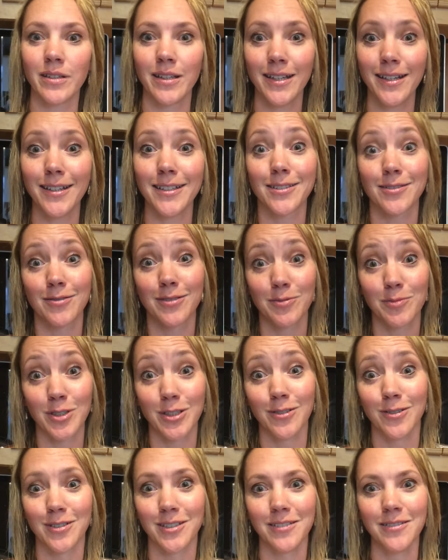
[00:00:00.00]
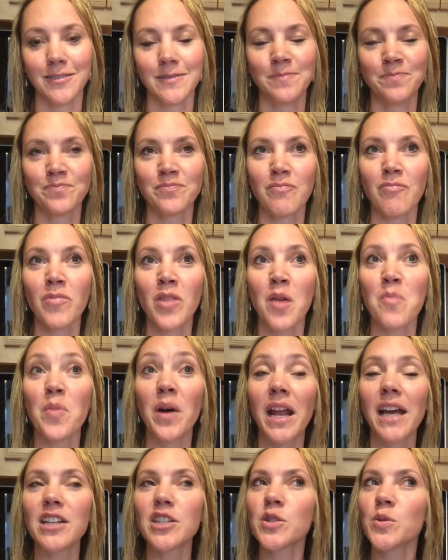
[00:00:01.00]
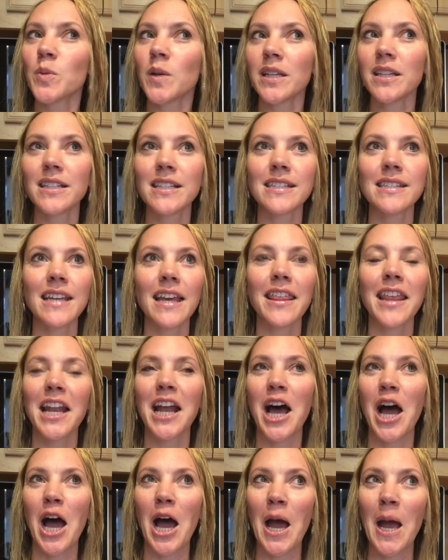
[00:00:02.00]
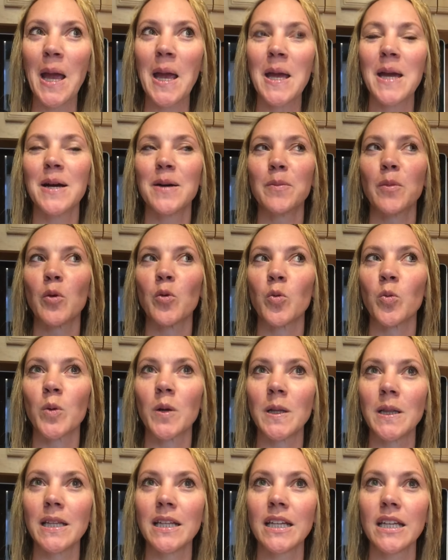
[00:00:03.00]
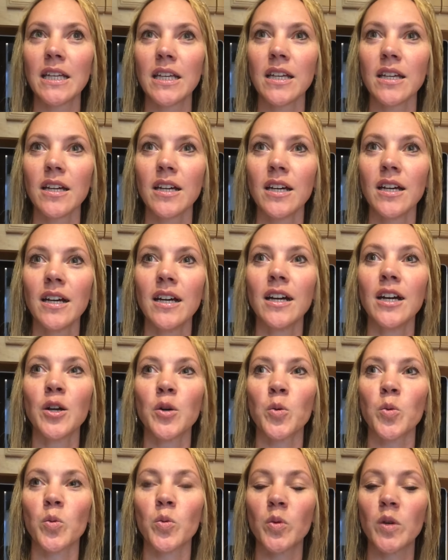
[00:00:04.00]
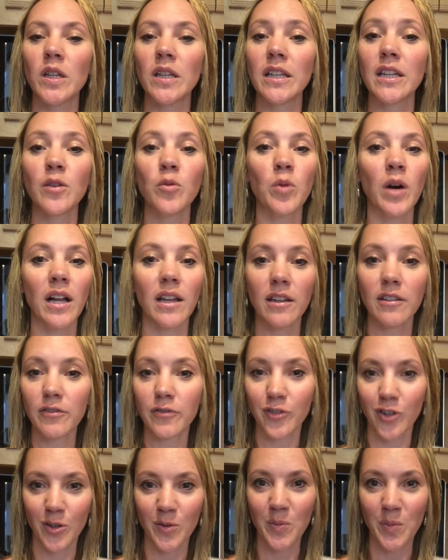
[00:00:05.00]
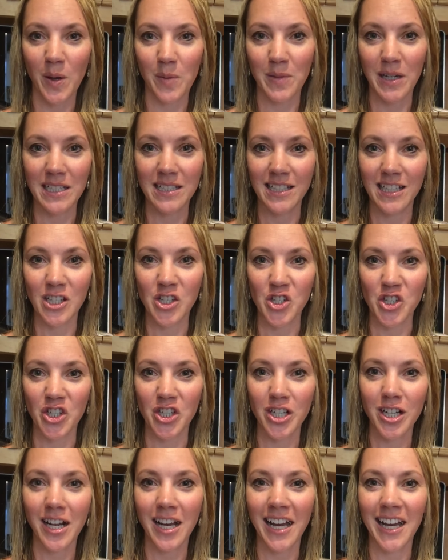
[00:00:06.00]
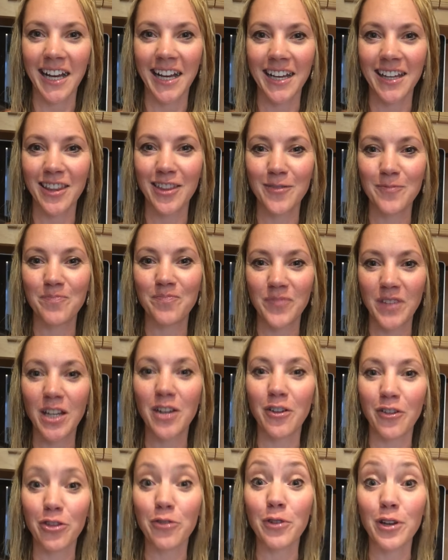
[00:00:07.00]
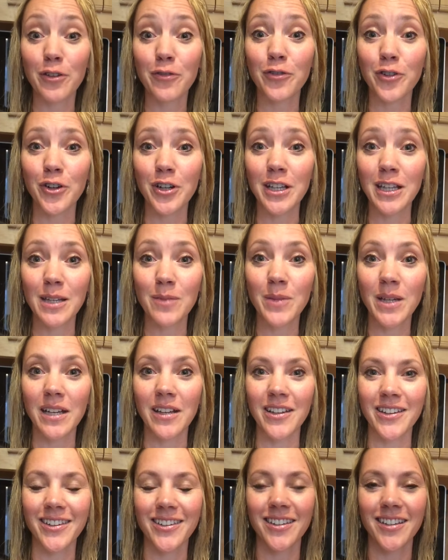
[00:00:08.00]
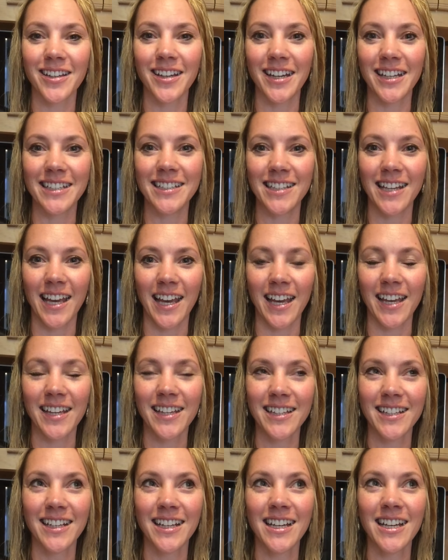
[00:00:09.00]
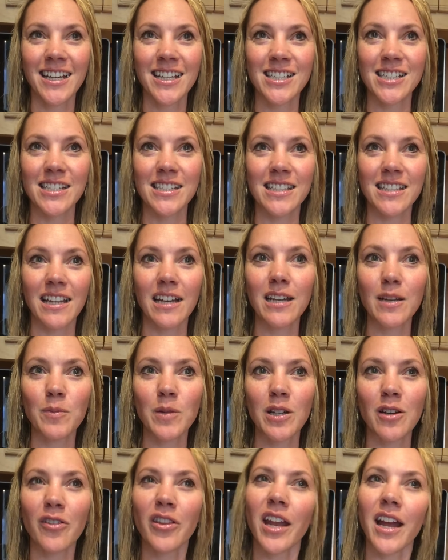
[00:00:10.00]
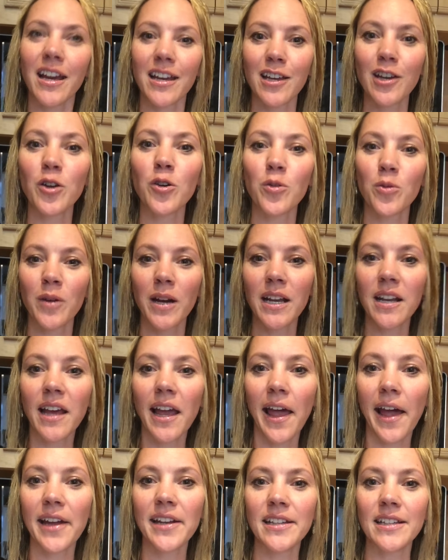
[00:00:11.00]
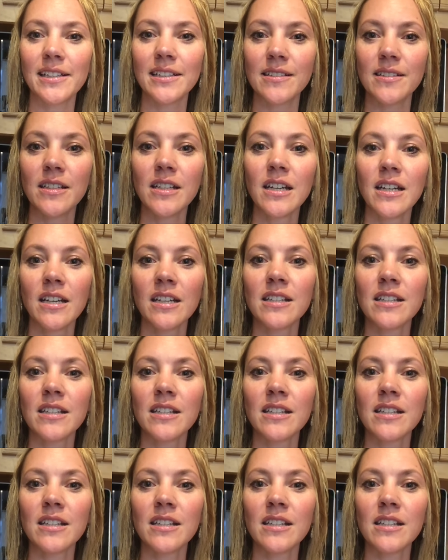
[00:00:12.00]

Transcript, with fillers: yeah, that's what I'm doing. But I just wanted to say that I am really, really well informed by my teacher. I get, you know, three to four emails a day just letting me know that I can go right ahead and